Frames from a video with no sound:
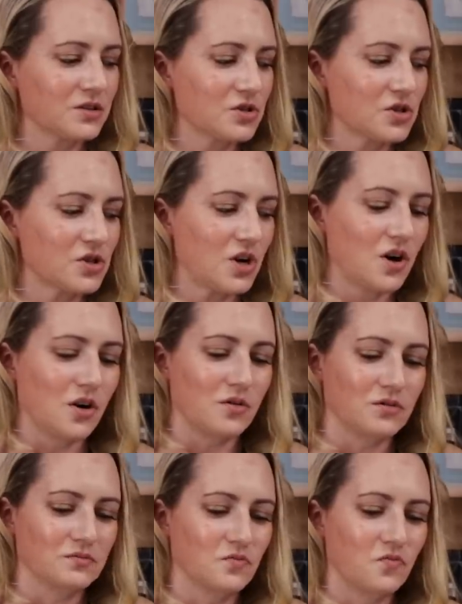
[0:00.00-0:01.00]

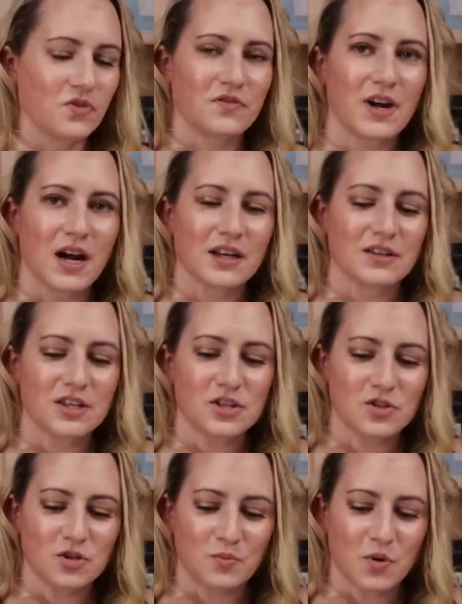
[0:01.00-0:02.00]
so we've got
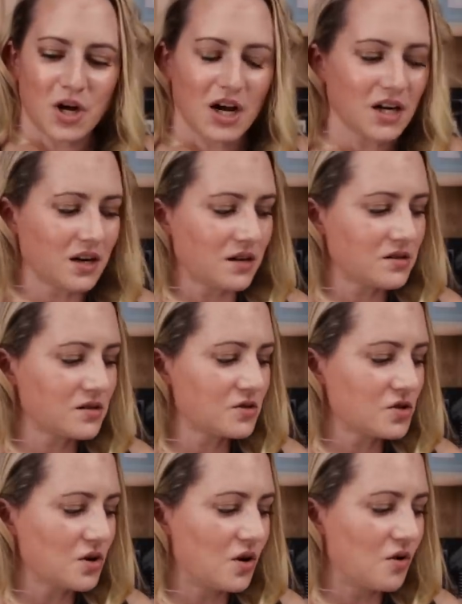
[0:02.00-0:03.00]
these two products.
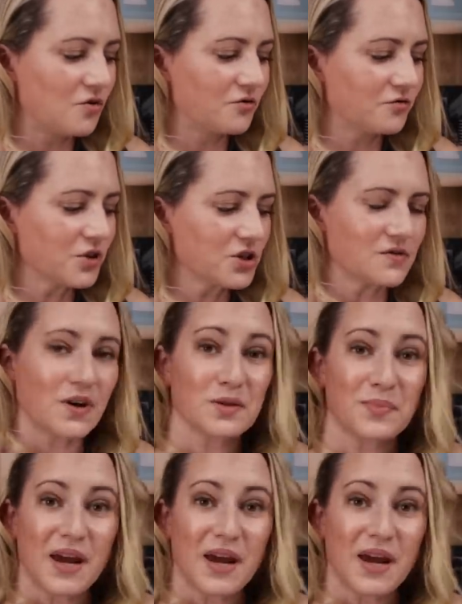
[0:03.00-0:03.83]
So first of all, the